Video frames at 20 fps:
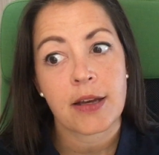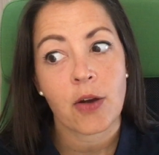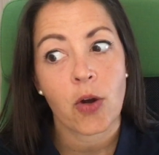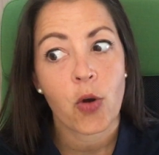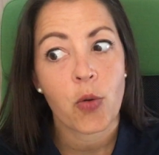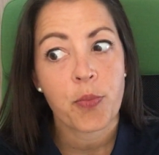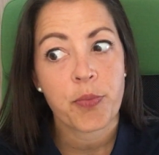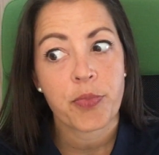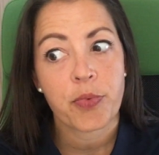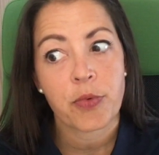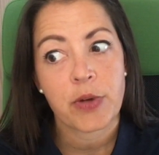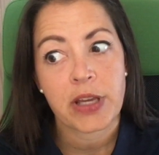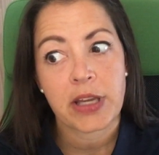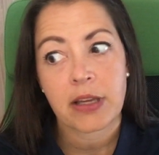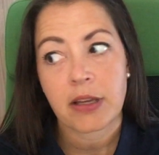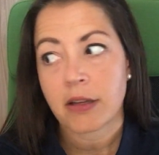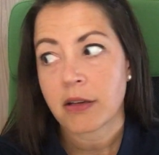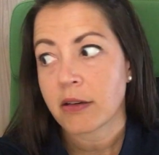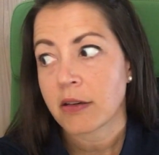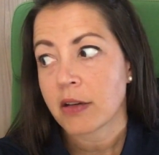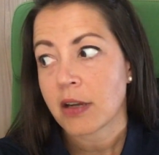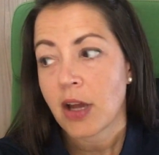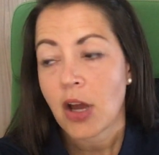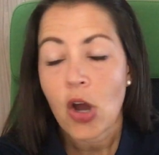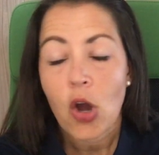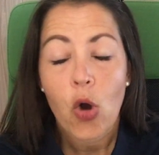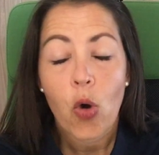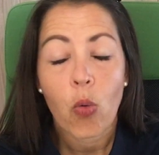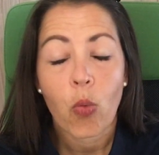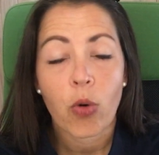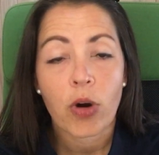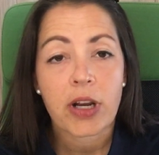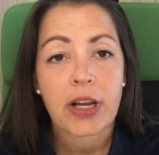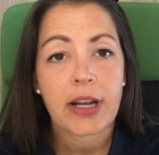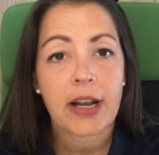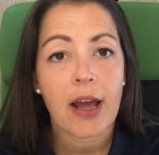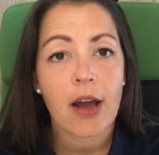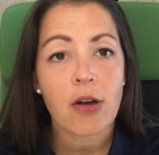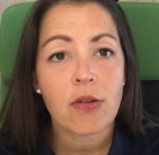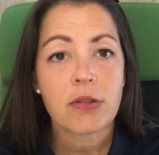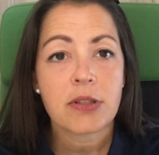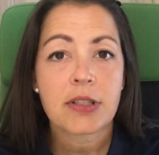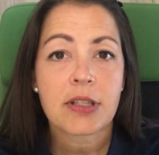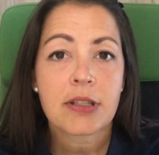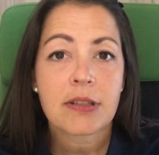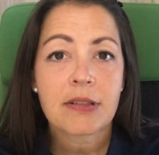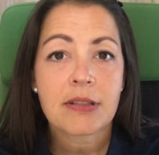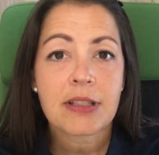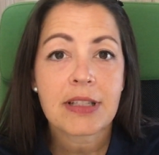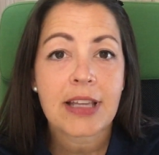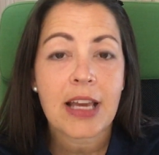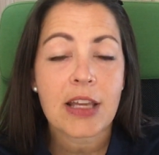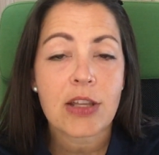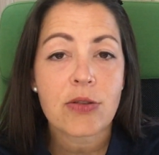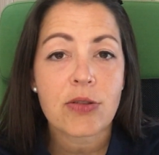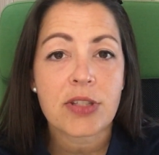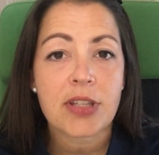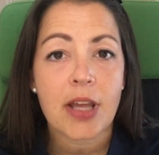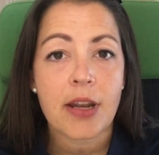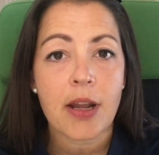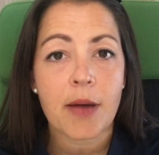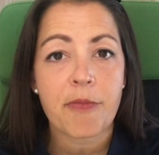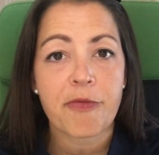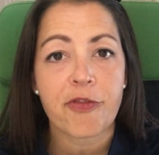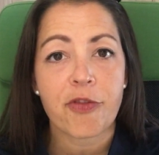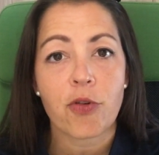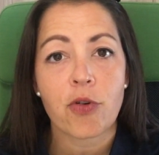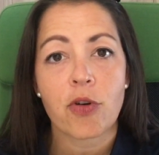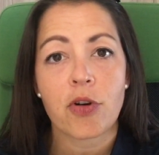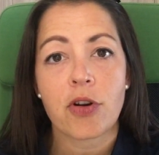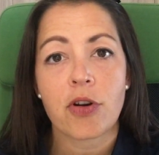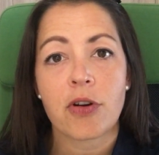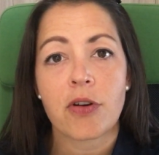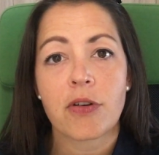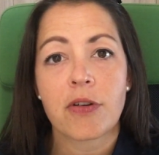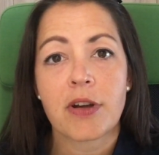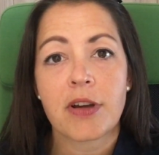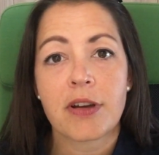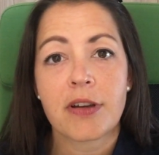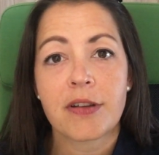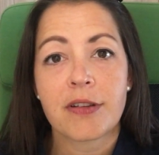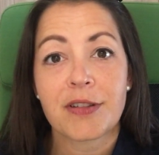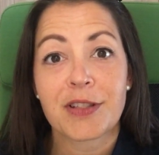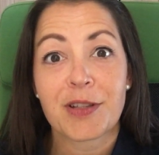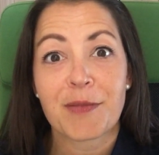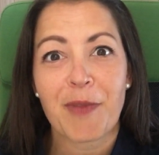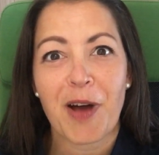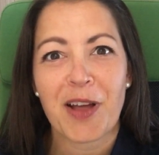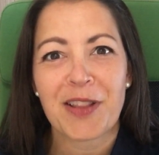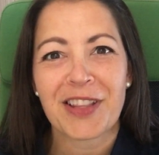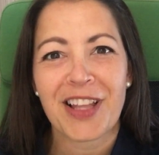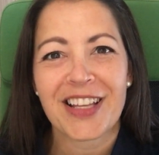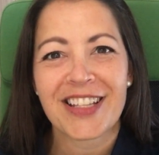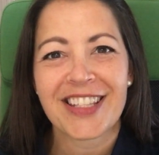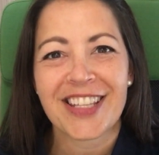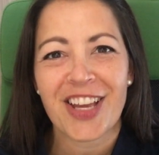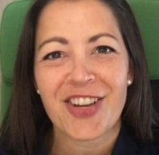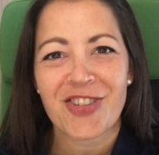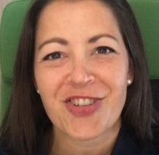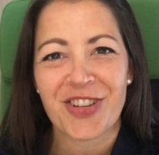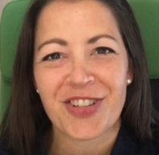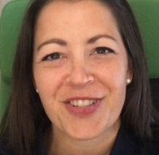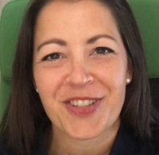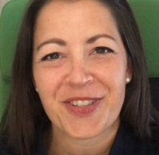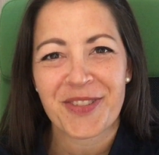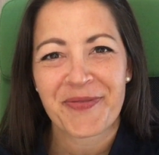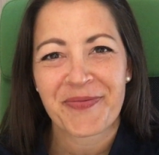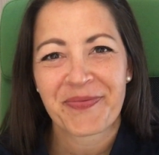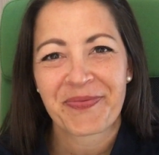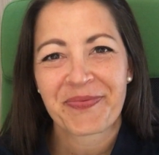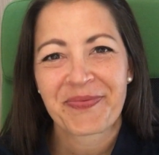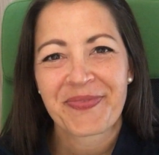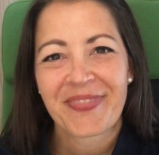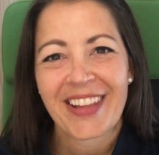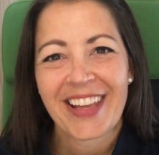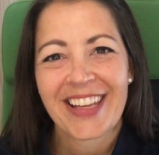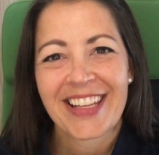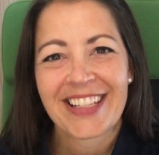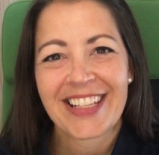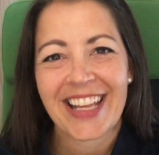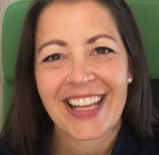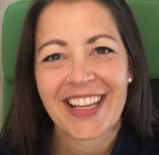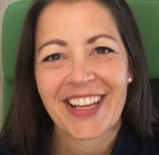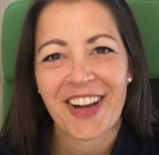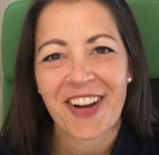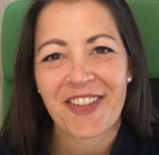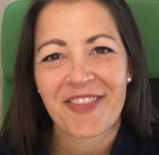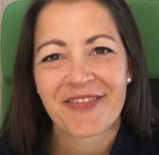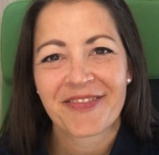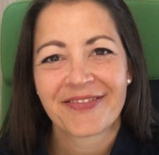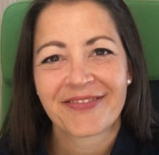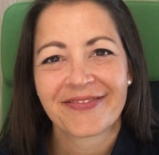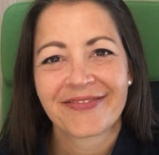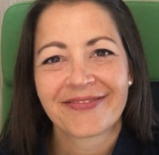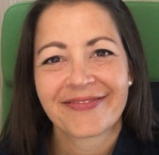I hope we can work it out and get you set up for uh, some online sessions. Take care.